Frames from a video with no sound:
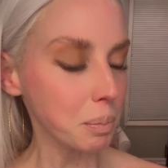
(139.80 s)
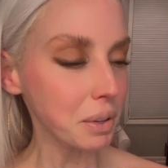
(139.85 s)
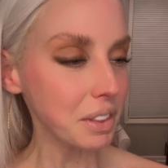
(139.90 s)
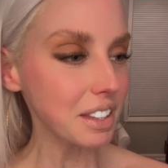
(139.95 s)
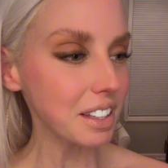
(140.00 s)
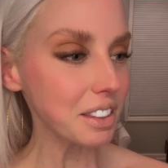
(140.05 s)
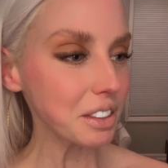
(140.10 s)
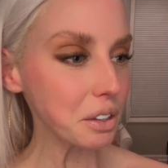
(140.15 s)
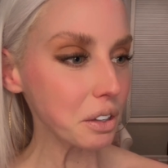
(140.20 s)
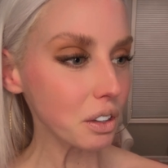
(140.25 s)

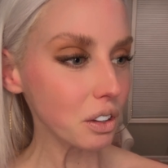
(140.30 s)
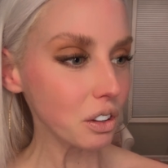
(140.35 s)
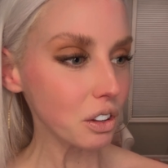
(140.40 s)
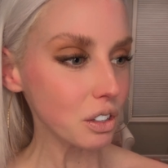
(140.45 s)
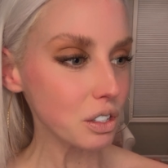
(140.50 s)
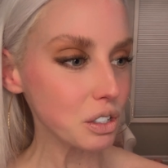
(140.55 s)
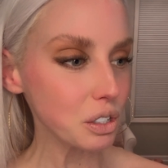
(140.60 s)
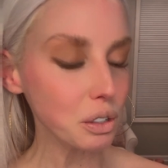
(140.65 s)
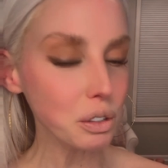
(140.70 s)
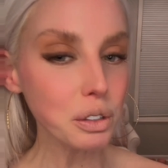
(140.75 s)
then the
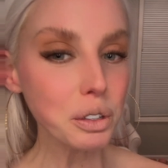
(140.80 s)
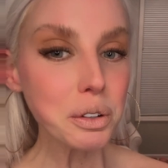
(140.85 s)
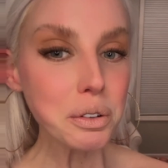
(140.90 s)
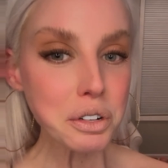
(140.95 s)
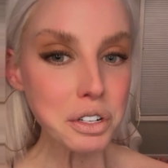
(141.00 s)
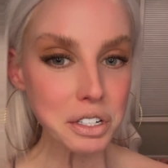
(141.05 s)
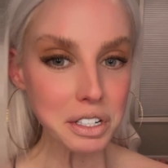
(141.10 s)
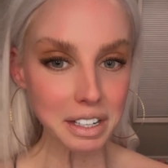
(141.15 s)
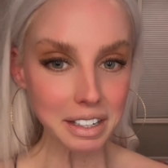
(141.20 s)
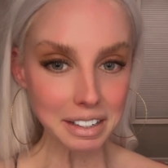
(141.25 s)

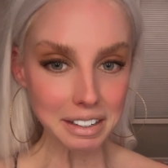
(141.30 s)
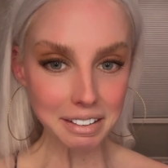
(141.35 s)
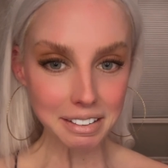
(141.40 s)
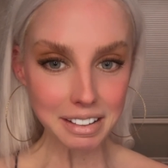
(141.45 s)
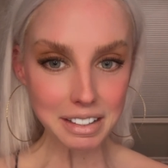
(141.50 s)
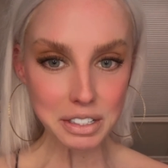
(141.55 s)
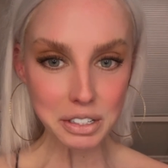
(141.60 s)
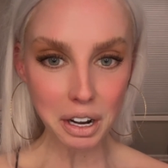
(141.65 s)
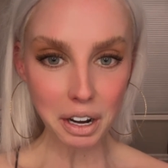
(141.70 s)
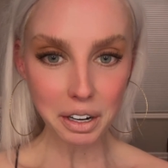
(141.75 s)
solution
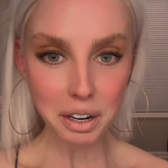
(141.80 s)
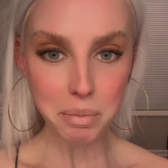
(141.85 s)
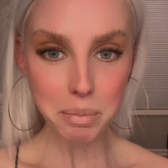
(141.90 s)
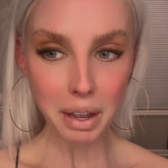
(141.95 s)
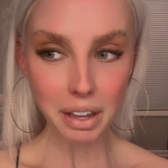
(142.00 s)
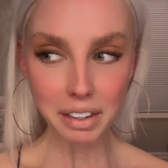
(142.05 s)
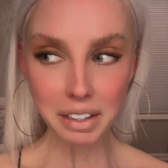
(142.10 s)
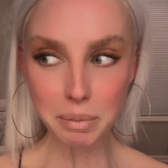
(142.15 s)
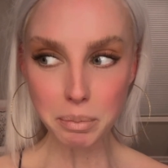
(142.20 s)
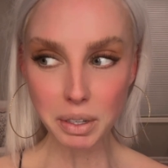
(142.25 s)
is not
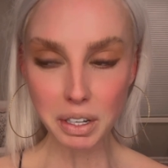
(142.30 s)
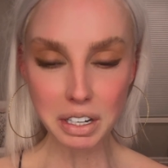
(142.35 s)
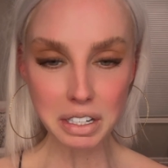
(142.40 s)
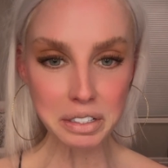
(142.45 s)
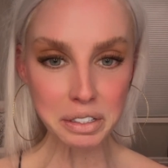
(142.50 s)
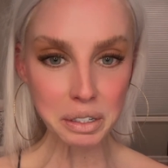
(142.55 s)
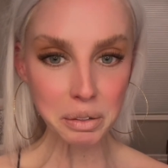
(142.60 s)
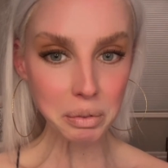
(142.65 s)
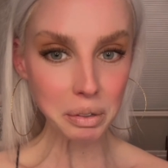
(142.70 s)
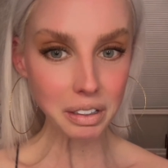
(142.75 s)
compelling because
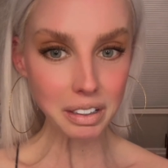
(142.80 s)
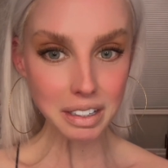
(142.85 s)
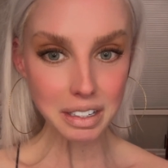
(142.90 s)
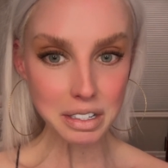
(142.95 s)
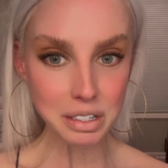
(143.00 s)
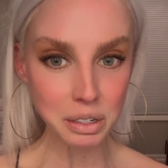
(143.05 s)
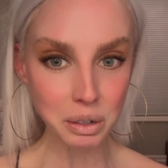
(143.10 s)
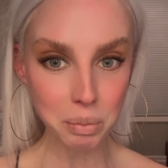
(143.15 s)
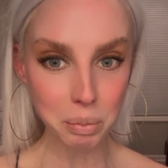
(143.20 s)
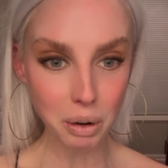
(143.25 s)
there really
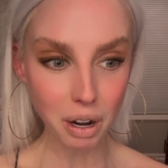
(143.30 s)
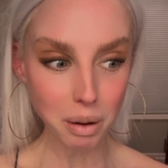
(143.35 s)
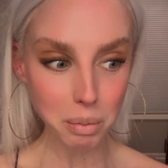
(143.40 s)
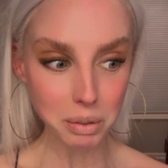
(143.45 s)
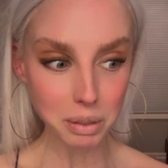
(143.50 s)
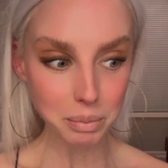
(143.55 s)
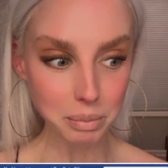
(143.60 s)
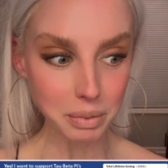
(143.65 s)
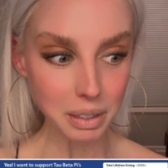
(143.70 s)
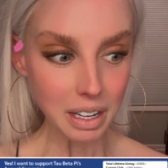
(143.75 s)
is no
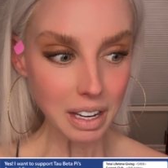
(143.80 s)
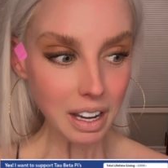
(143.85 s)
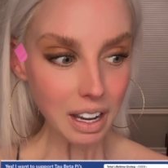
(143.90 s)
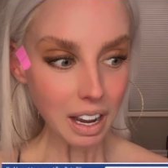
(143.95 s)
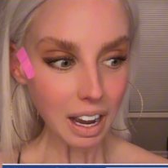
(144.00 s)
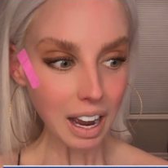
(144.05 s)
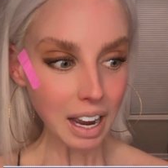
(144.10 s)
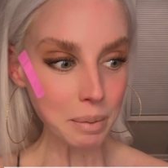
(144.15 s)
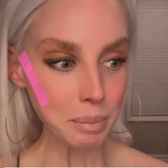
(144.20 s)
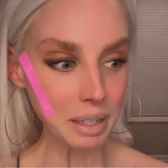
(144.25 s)
problem.
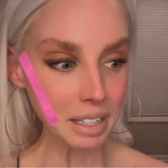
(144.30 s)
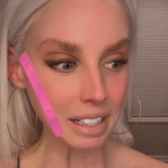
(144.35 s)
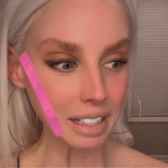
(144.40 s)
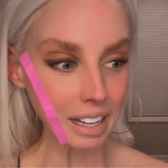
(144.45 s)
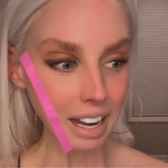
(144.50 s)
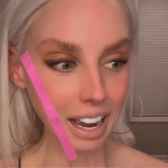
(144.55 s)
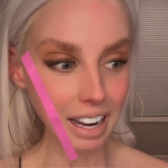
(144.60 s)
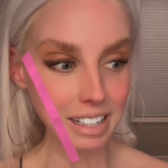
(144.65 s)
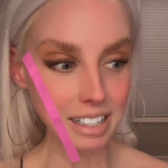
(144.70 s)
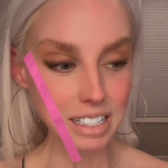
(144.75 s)
I mean,
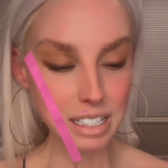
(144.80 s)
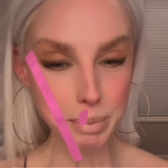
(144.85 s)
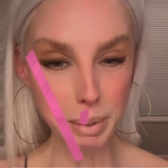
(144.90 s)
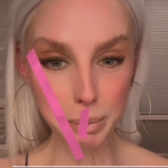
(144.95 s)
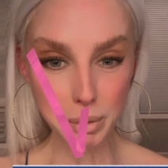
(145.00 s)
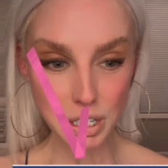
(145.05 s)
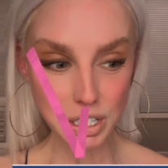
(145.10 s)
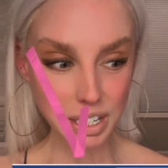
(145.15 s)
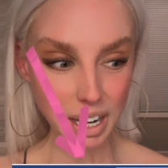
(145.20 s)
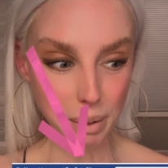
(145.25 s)
I didn't spend
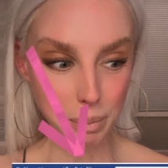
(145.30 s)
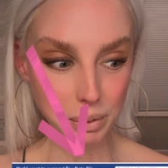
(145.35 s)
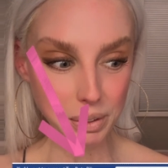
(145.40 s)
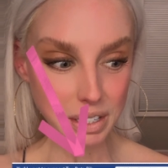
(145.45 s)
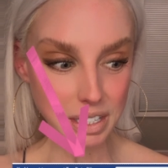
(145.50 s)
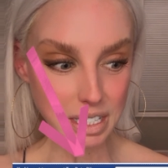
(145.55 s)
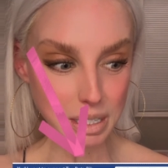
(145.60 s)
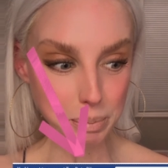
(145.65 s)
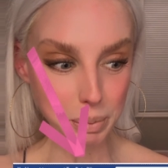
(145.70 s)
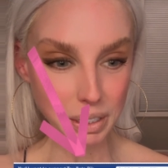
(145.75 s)
much time on
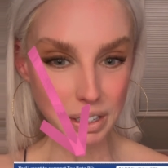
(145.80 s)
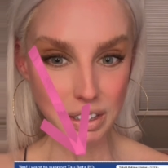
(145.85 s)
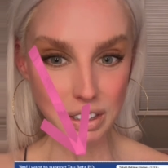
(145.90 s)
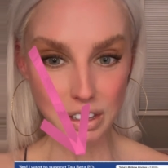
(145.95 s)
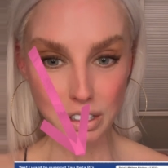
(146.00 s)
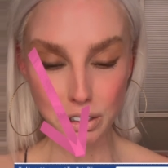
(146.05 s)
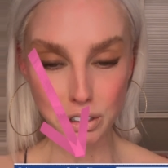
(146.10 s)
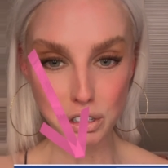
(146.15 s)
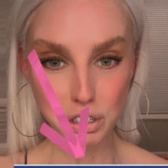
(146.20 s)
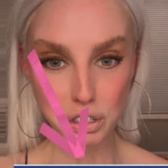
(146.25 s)
this, but
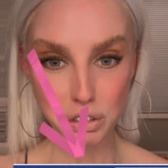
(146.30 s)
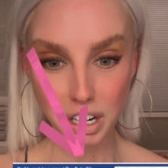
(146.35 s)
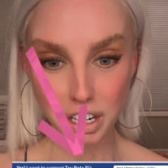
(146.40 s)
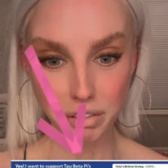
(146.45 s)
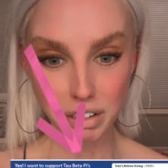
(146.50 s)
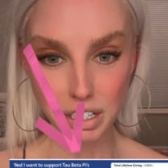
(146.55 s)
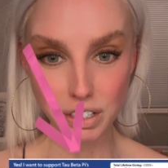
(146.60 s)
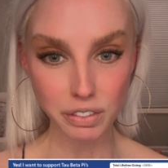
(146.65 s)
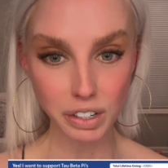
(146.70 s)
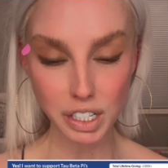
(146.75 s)
they're just trying to
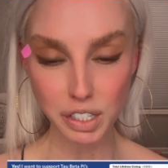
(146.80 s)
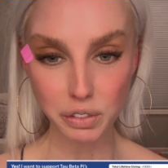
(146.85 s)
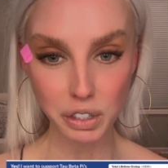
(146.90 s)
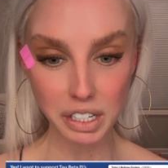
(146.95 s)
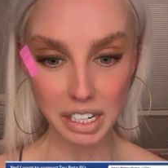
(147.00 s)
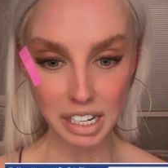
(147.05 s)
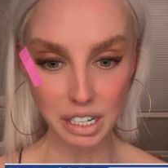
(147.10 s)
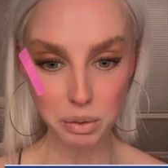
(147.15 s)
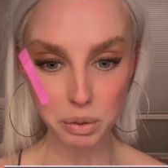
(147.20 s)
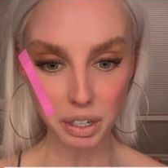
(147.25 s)
raise funds for an
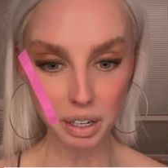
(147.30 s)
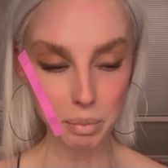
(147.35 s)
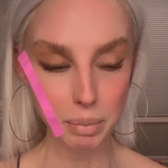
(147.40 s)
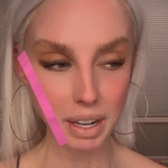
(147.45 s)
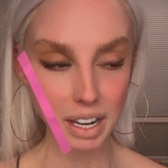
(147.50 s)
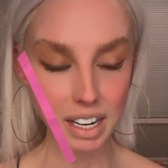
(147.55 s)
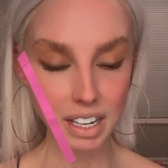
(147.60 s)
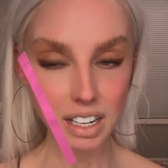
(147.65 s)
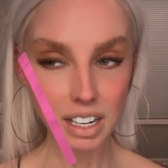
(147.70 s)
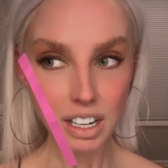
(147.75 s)
annual
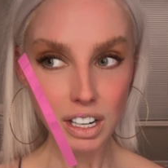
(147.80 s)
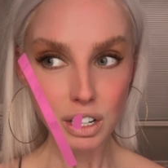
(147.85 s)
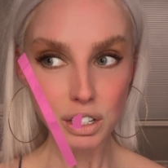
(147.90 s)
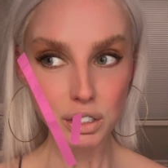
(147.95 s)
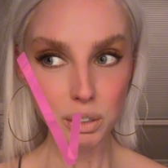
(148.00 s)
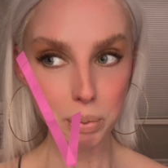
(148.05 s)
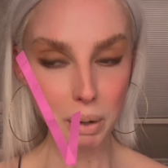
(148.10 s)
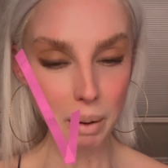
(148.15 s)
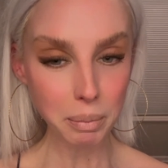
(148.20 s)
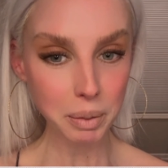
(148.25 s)
campaign.
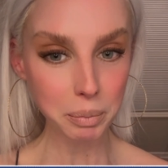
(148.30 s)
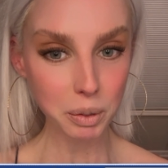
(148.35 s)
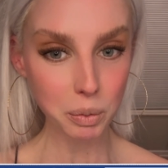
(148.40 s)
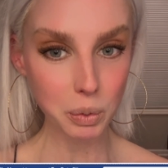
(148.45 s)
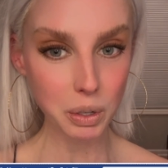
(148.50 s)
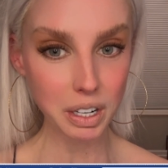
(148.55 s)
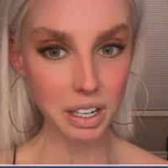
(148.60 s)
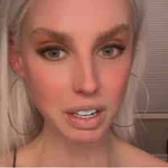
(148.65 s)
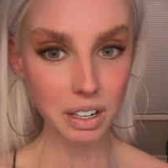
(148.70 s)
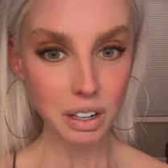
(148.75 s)
So problem number
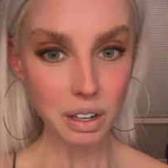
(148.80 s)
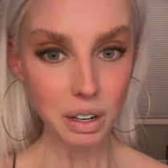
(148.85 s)
1,